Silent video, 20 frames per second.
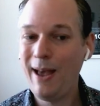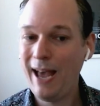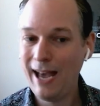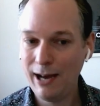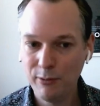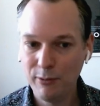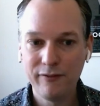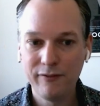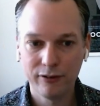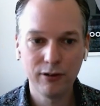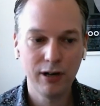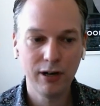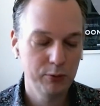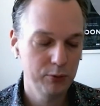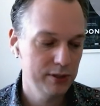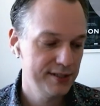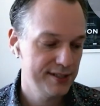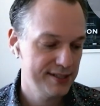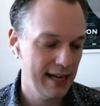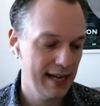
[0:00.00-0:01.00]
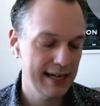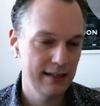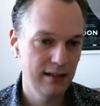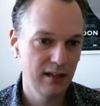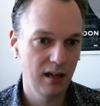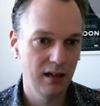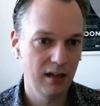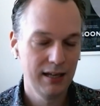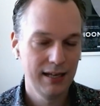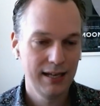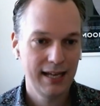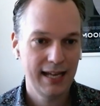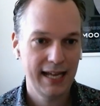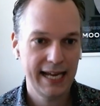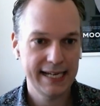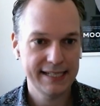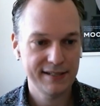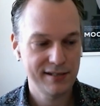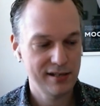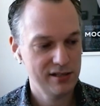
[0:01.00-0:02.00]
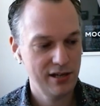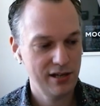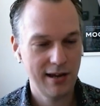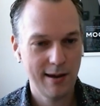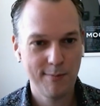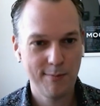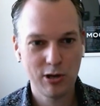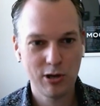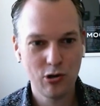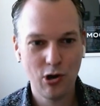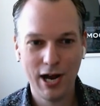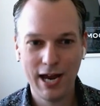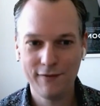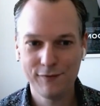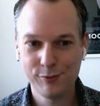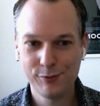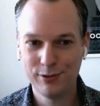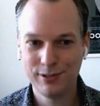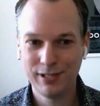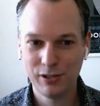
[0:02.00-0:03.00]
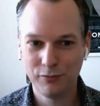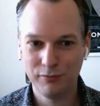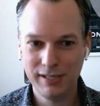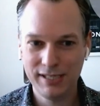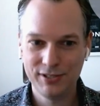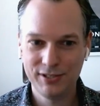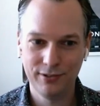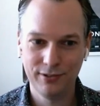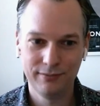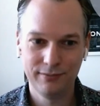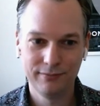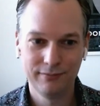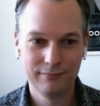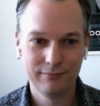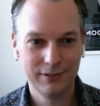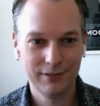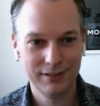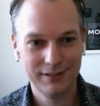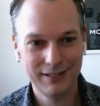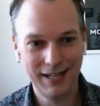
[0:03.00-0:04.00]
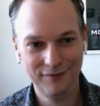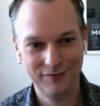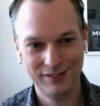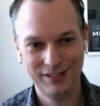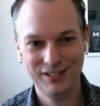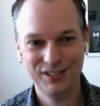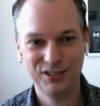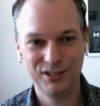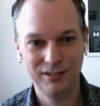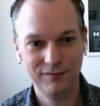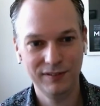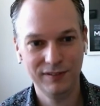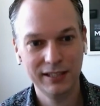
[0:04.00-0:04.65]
However, I would say that it's a term that not everyone agrees on the definition of